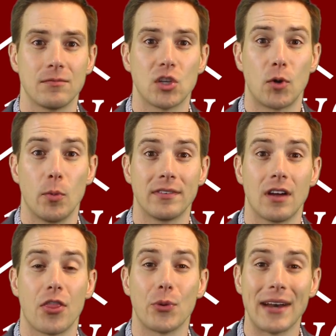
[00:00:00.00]
to
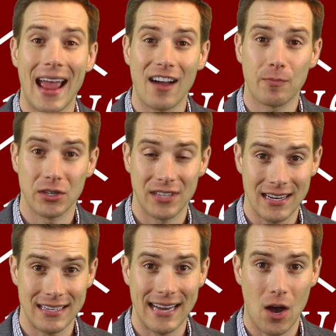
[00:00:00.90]
permit a
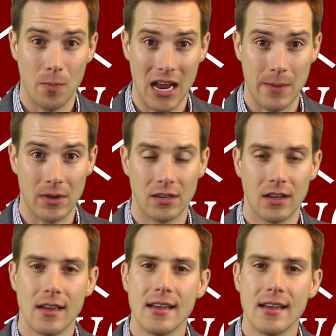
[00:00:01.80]
3.5% down payment.